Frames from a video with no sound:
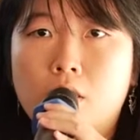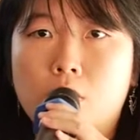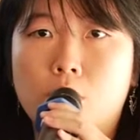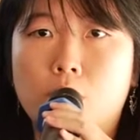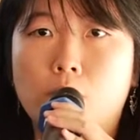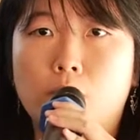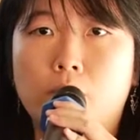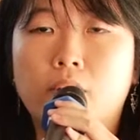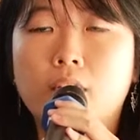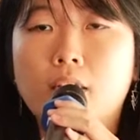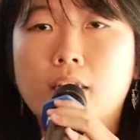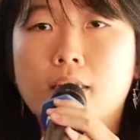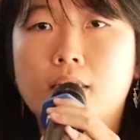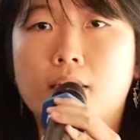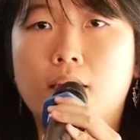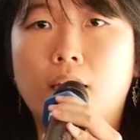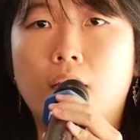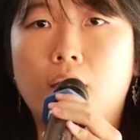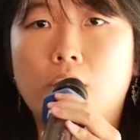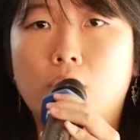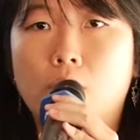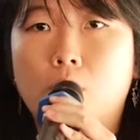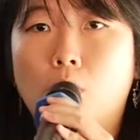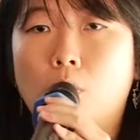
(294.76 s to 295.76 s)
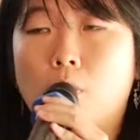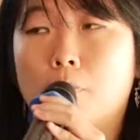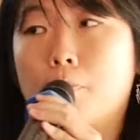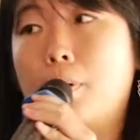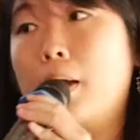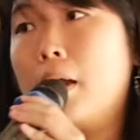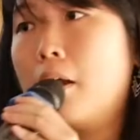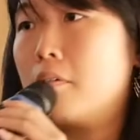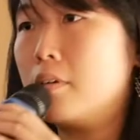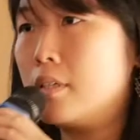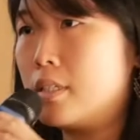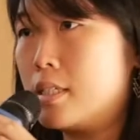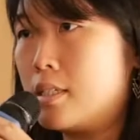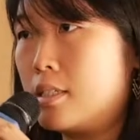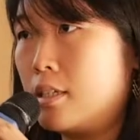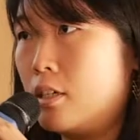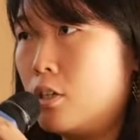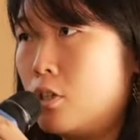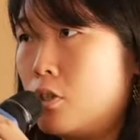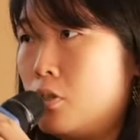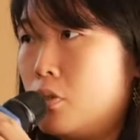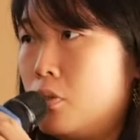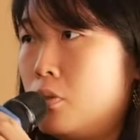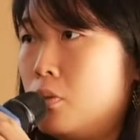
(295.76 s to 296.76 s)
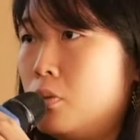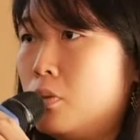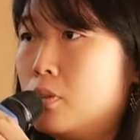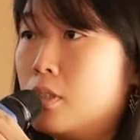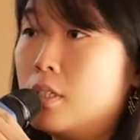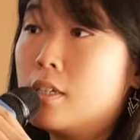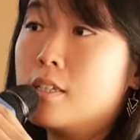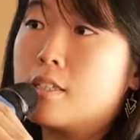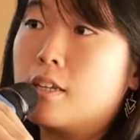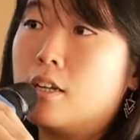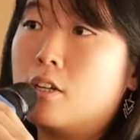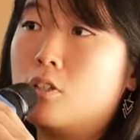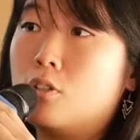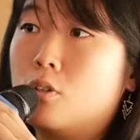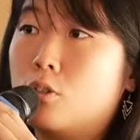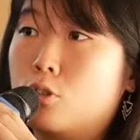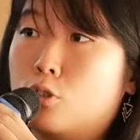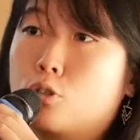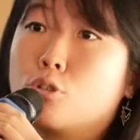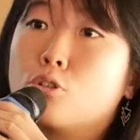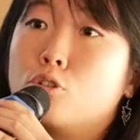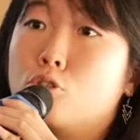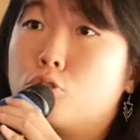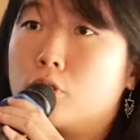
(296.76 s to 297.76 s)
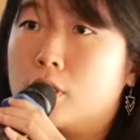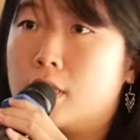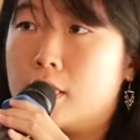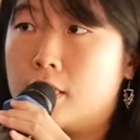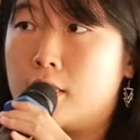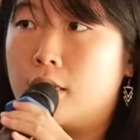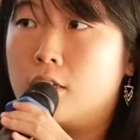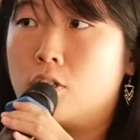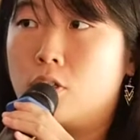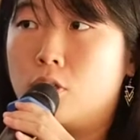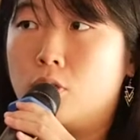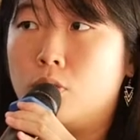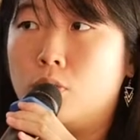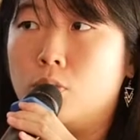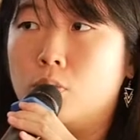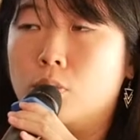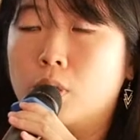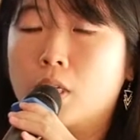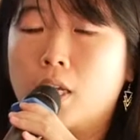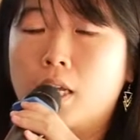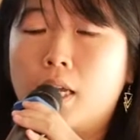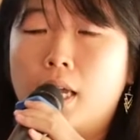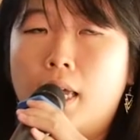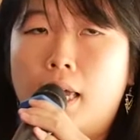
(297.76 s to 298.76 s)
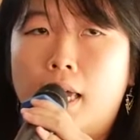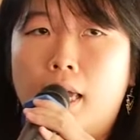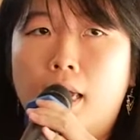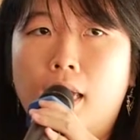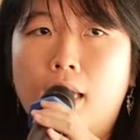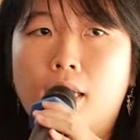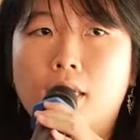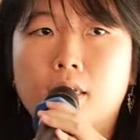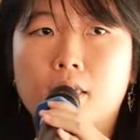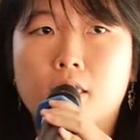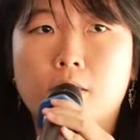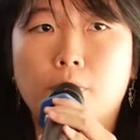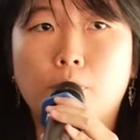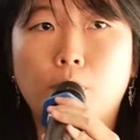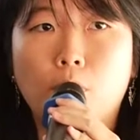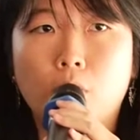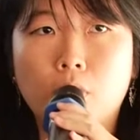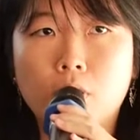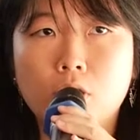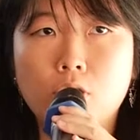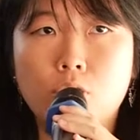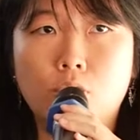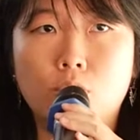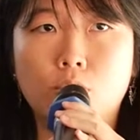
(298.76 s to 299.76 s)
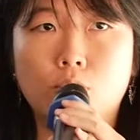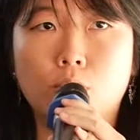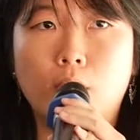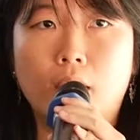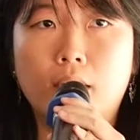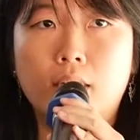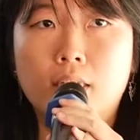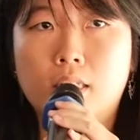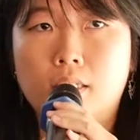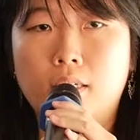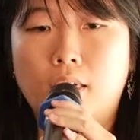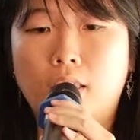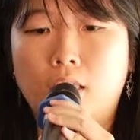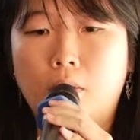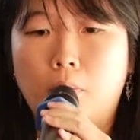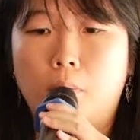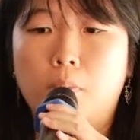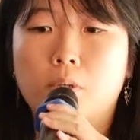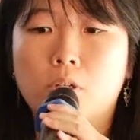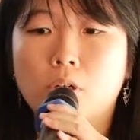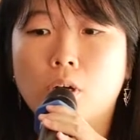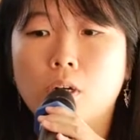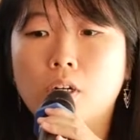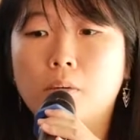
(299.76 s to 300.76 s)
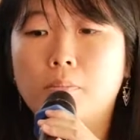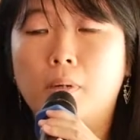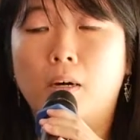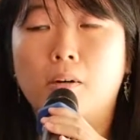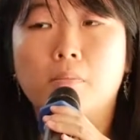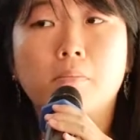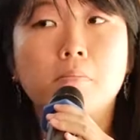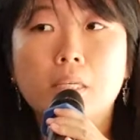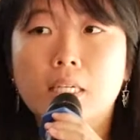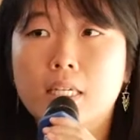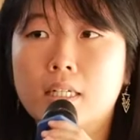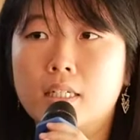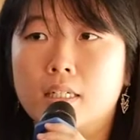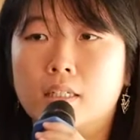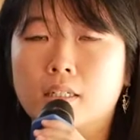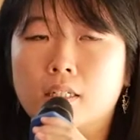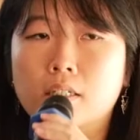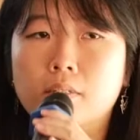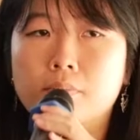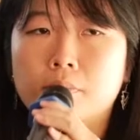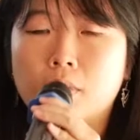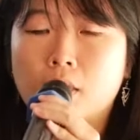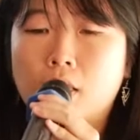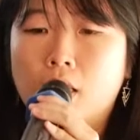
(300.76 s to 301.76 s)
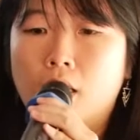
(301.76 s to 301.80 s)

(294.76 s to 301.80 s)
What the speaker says: So things that your parents send to you, things that your children send to you. And it's important to understand that when we talk about media,